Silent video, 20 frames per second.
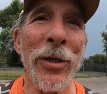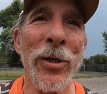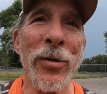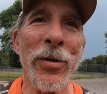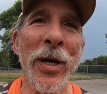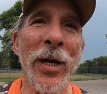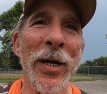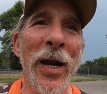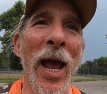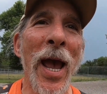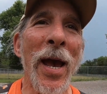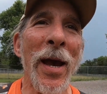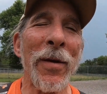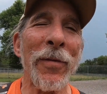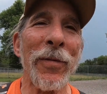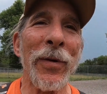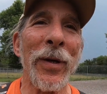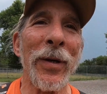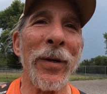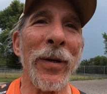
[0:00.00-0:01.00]
You can
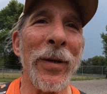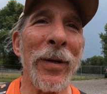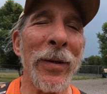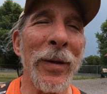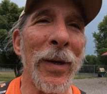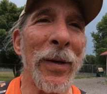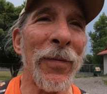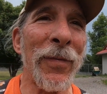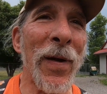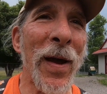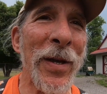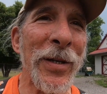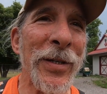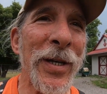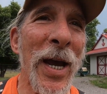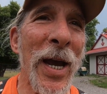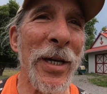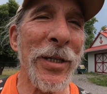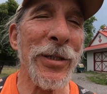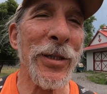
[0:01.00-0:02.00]
have a
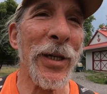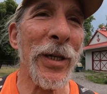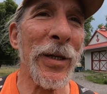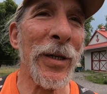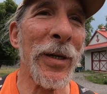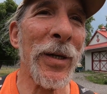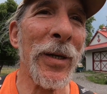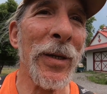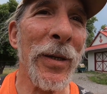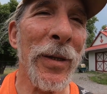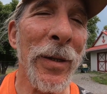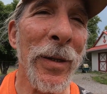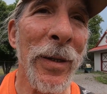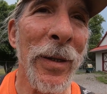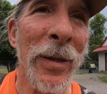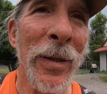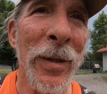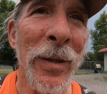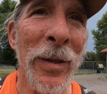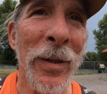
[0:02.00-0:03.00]
fantastic
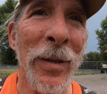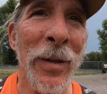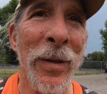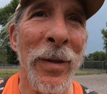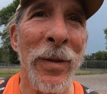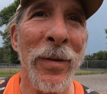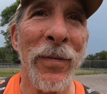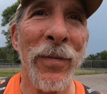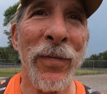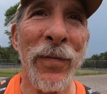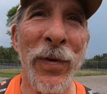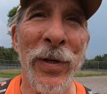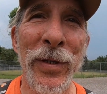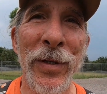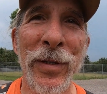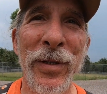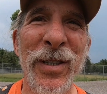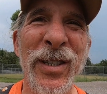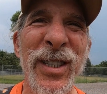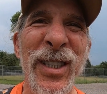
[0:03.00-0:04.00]

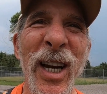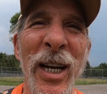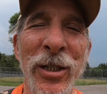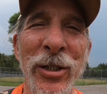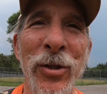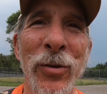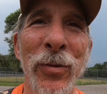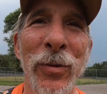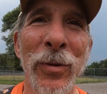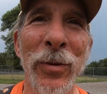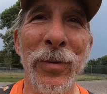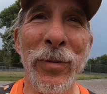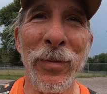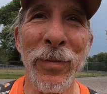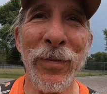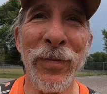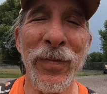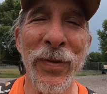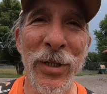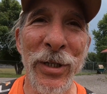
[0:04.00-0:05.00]

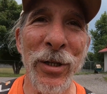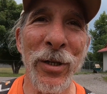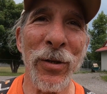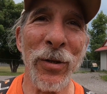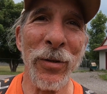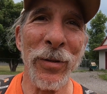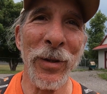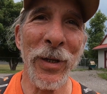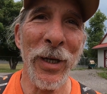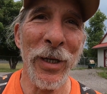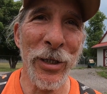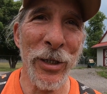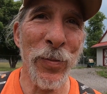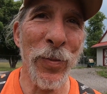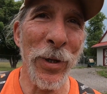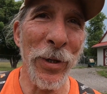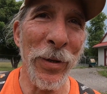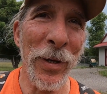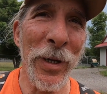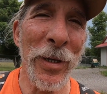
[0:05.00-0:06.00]
physical
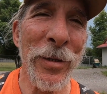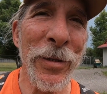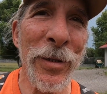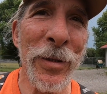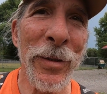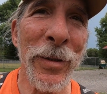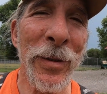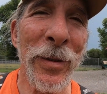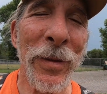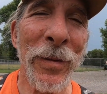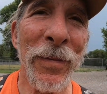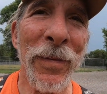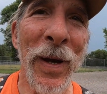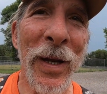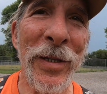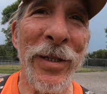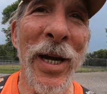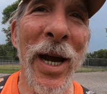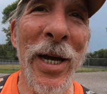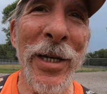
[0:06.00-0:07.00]
experience,
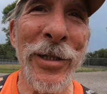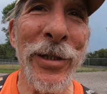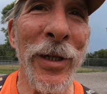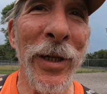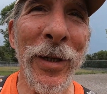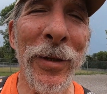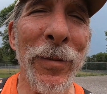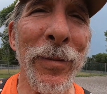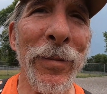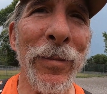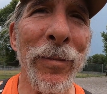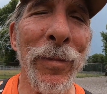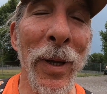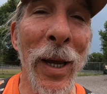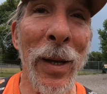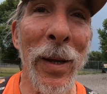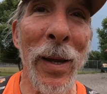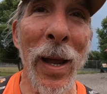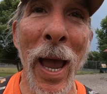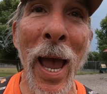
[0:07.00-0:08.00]
fantastic
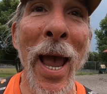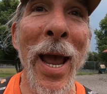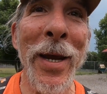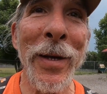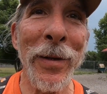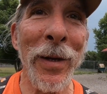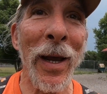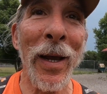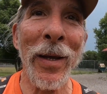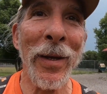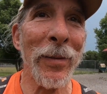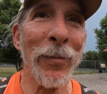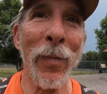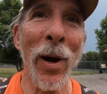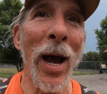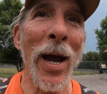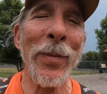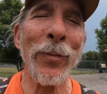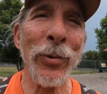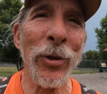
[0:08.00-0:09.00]
and
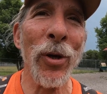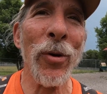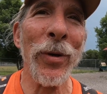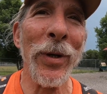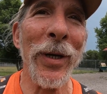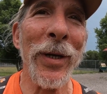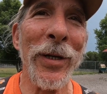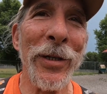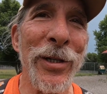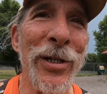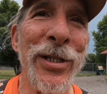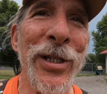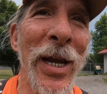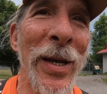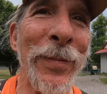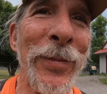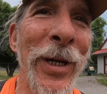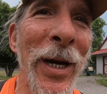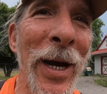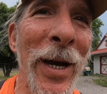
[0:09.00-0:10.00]
mind-blowing at the
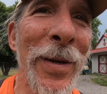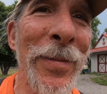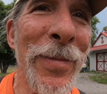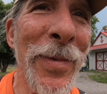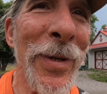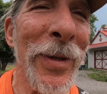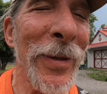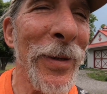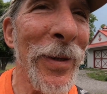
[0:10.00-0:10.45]
same time,